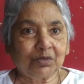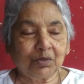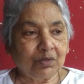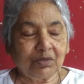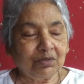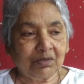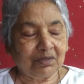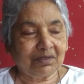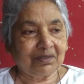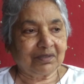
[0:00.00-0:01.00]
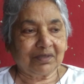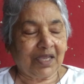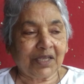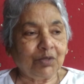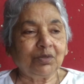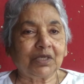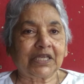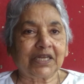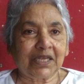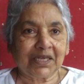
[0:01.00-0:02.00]
So I don't
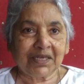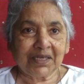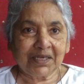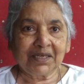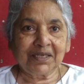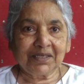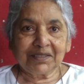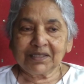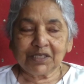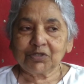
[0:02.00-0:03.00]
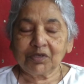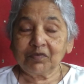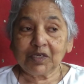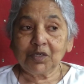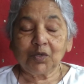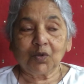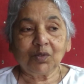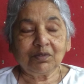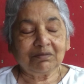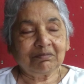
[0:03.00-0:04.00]
agree. That's why we didn't
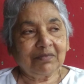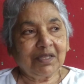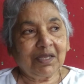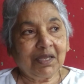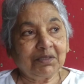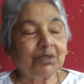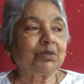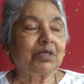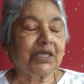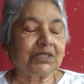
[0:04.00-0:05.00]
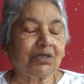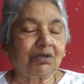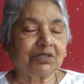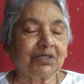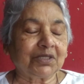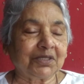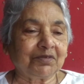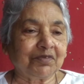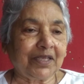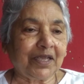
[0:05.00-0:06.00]
go. And the only
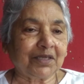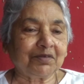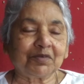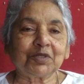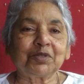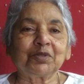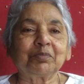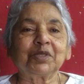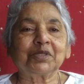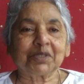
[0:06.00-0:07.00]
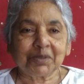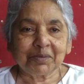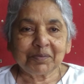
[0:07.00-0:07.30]
alternative we had was to Brazil.